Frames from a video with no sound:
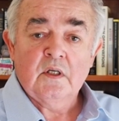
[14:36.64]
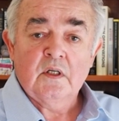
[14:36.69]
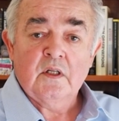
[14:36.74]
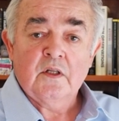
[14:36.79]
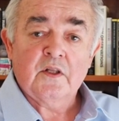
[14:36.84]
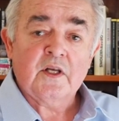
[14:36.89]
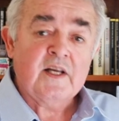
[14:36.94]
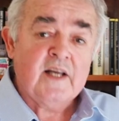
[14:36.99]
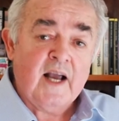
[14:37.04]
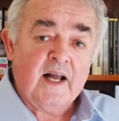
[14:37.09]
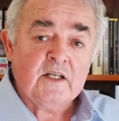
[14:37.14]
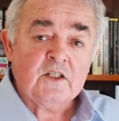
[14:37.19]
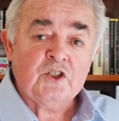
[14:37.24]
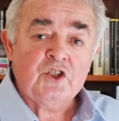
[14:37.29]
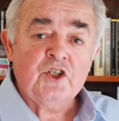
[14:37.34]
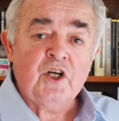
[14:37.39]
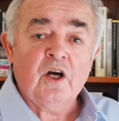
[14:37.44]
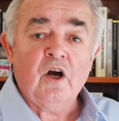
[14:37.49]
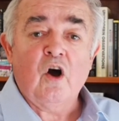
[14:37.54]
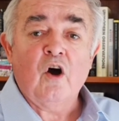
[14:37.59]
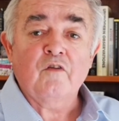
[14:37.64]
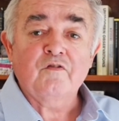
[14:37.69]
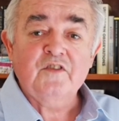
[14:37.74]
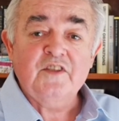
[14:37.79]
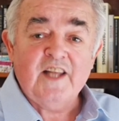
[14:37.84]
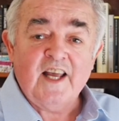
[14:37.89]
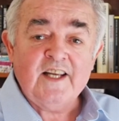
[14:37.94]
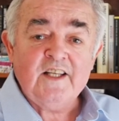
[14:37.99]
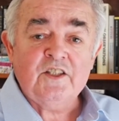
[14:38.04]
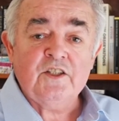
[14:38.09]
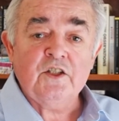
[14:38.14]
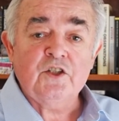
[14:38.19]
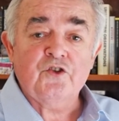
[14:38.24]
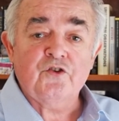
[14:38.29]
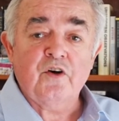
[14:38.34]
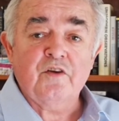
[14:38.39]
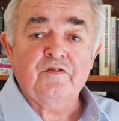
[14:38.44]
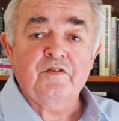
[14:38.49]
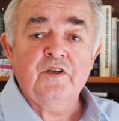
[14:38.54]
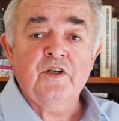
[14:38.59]
The culture of
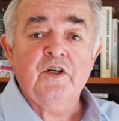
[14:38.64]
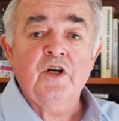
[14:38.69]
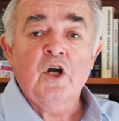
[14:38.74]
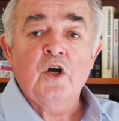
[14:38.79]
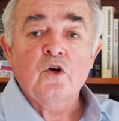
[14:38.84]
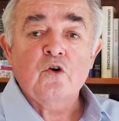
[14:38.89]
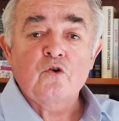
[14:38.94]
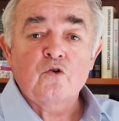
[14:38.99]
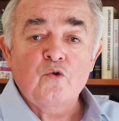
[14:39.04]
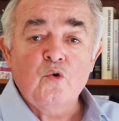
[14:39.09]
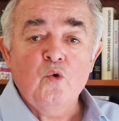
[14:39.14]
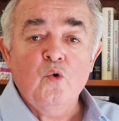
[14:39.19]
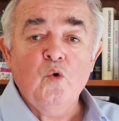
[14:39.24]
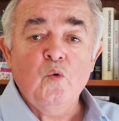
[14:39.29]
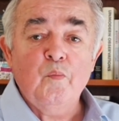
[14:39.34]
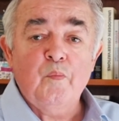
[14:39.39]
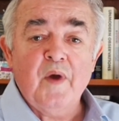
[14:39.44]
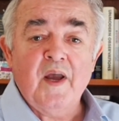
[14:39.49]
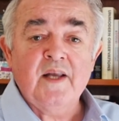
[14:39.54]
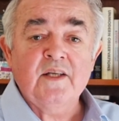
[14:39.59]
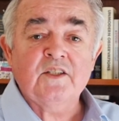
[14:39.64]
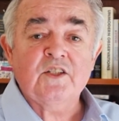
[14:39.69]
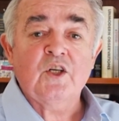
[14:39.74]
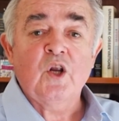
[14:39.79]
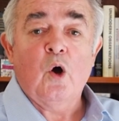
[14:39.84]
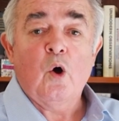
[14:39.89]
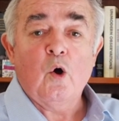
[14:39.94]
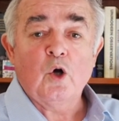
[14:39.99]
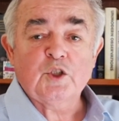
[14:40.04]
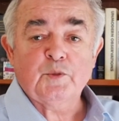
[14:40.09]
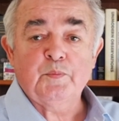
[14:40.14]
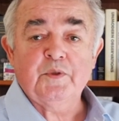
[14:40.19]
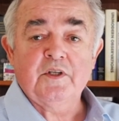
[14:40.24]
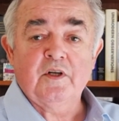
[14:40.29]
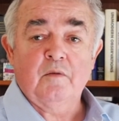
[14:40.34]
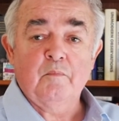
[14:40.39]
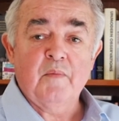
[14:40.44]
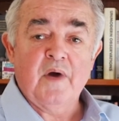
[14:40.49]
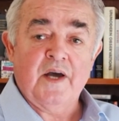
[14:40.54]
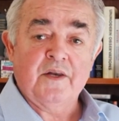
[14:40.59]
data-driven, rule-based
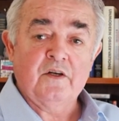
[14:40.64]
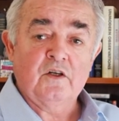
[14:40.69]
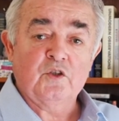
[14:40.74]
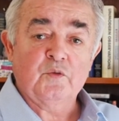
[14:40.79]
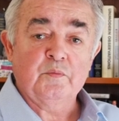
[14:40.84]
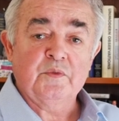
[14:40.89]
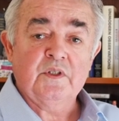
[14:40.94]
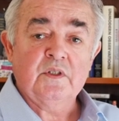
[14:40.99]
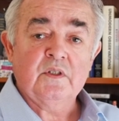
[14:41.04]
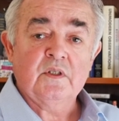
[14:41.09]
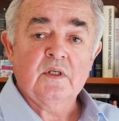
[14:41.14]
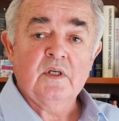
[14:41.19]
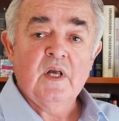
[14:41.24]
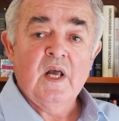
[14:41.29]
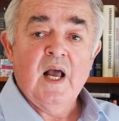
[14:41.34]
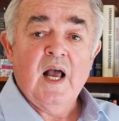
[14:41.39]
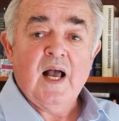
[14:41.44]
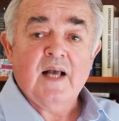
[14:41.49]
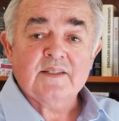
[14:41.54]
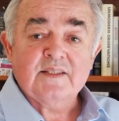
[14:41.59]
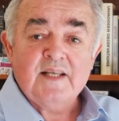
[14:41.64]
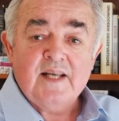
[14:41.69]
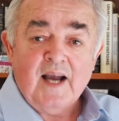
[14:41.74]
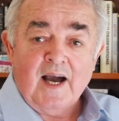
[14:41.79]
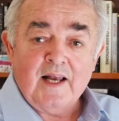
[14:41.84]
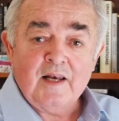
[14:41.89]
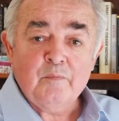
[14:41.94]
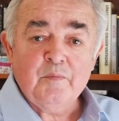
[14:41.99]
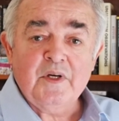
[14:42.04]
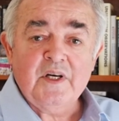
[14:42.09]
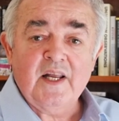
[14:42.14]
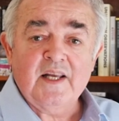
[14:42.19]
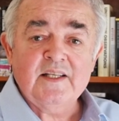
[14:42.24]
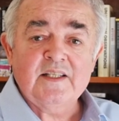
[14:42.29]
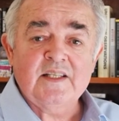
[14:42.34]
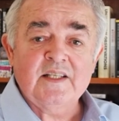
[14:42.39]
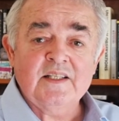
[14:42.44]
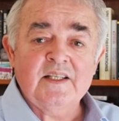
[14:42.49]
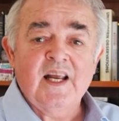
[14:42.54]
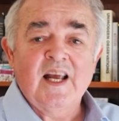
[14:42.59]
hospital management has
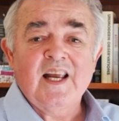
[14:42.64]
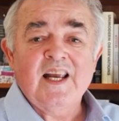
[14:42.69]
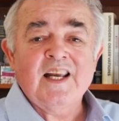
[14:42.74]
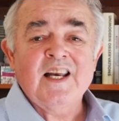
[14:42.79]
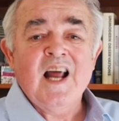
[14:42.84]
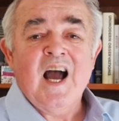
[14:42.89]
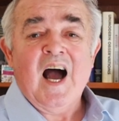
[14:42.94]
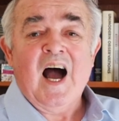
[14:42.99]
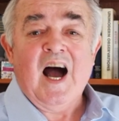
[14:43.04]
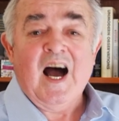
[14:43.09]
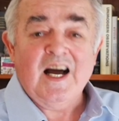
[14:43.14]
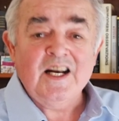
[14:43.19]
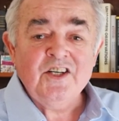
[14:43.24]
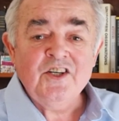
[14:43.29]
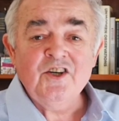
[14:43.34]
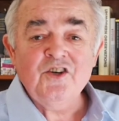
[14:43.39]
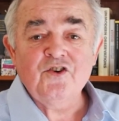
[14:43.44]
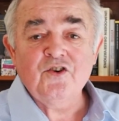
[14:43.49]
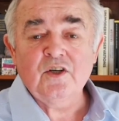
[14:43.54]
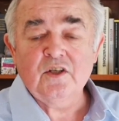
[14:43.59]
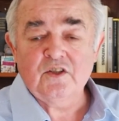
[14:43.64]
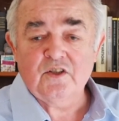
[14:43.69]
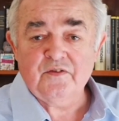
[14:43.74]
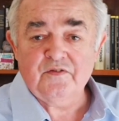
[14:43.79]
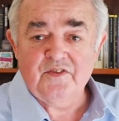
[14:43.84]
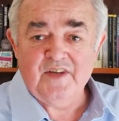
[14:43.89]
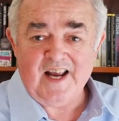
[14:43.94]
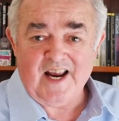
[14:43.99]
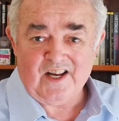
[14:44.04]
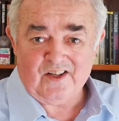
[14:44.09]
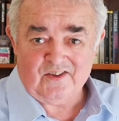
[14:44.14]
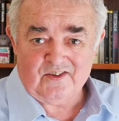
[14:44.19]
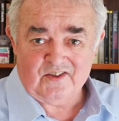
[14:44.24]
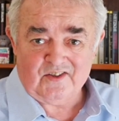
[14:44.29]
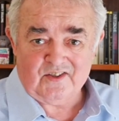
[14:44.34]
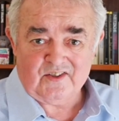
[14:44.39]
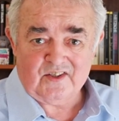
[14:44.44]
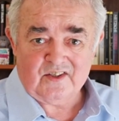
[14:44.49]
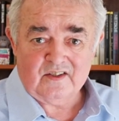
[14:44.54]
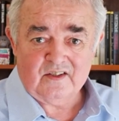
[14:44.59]
culminated in hundreds of
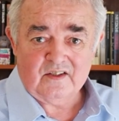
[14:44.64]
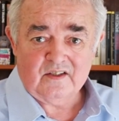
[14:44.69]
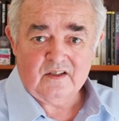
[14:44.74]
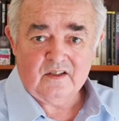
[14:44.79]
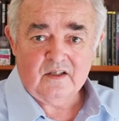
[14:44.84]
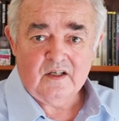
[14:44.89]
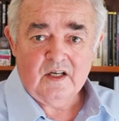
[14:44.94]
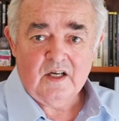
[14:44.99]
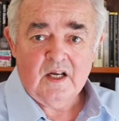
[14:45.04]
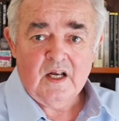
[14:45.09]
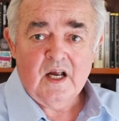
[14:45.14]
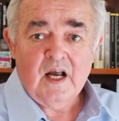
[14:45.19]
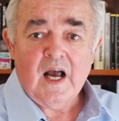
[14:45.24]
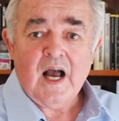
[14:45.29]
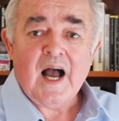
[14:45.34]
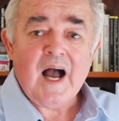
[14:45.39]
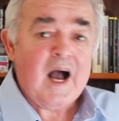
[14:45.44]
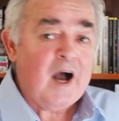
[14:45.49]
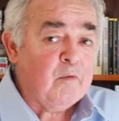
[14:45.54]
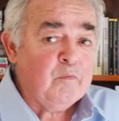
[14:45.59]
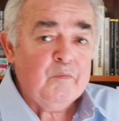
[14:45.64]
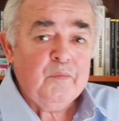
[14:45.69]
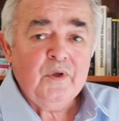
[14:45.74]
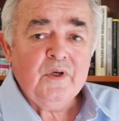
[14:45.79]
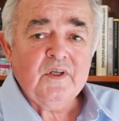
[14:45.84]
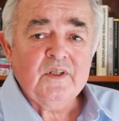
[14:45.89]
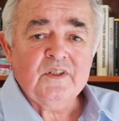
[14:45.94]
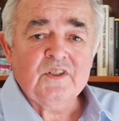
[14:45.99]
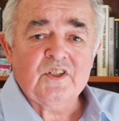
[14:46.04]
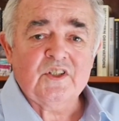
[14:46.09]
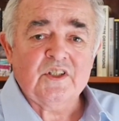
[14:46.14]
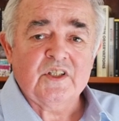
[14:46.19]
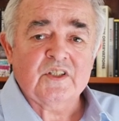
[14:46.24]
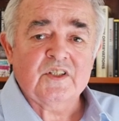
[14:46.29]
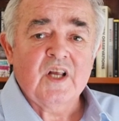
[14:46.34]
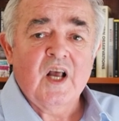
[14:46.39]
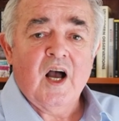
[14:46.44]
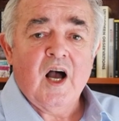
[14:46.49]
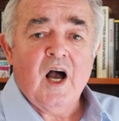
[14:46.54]
deaths. Ambulances